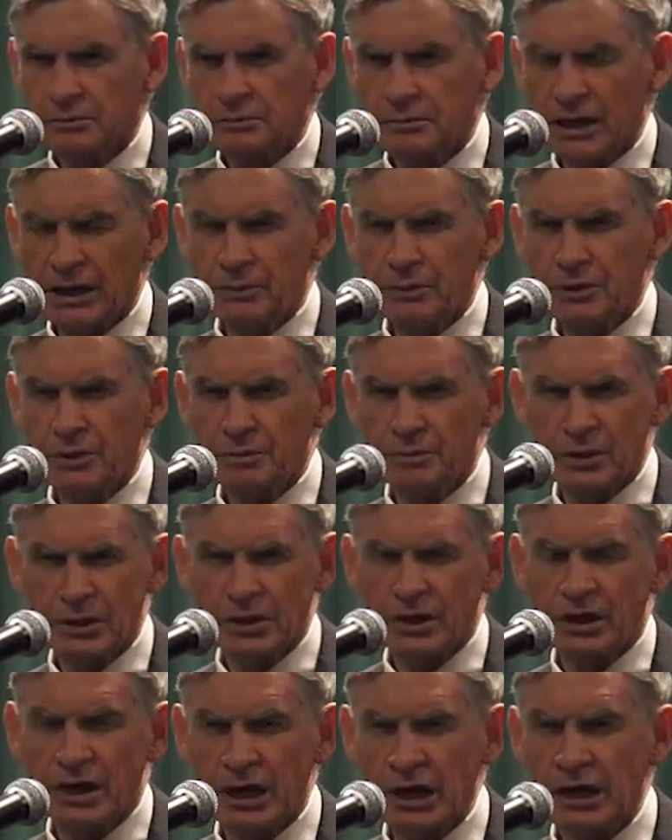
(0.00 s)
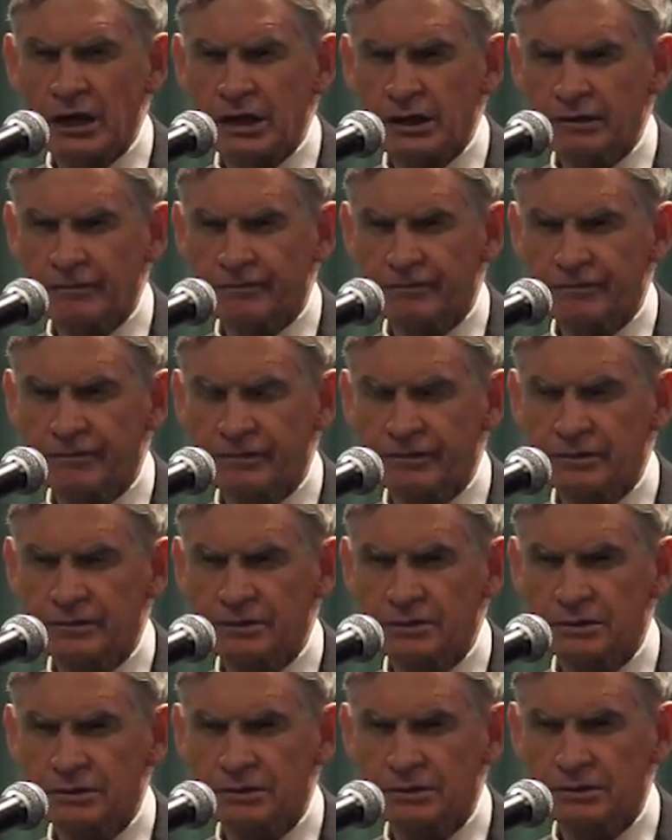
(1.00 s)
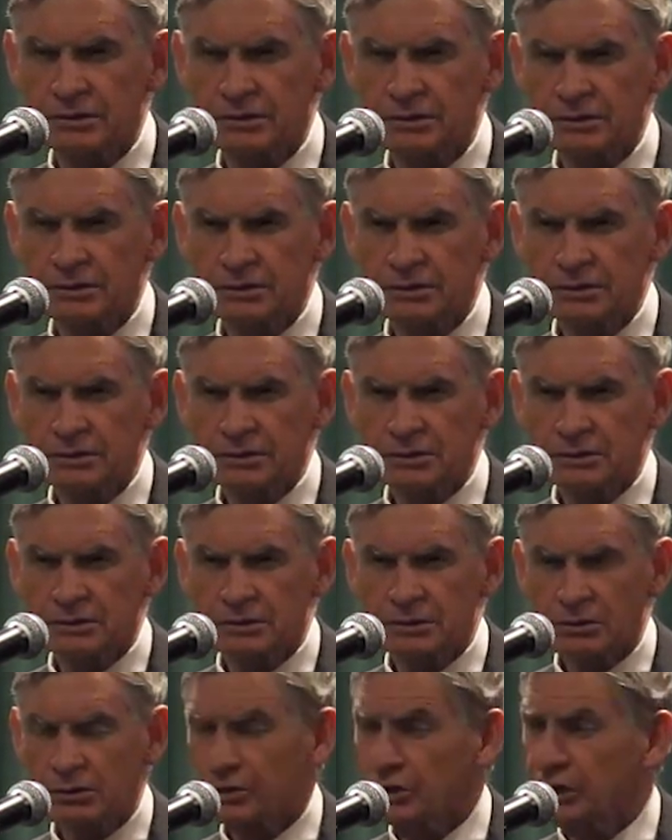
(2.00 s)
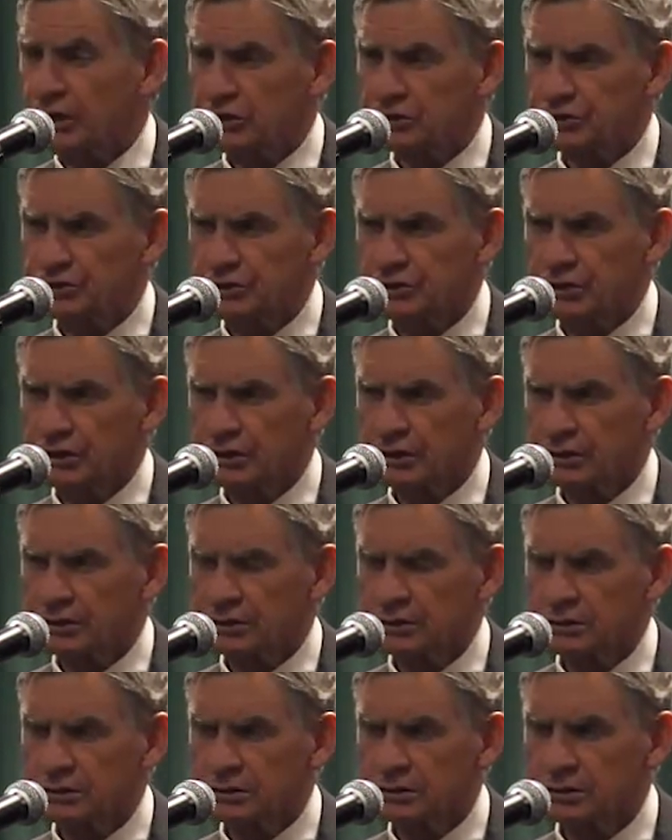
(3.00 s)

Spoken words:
Maybe the better half? Or yes, dear?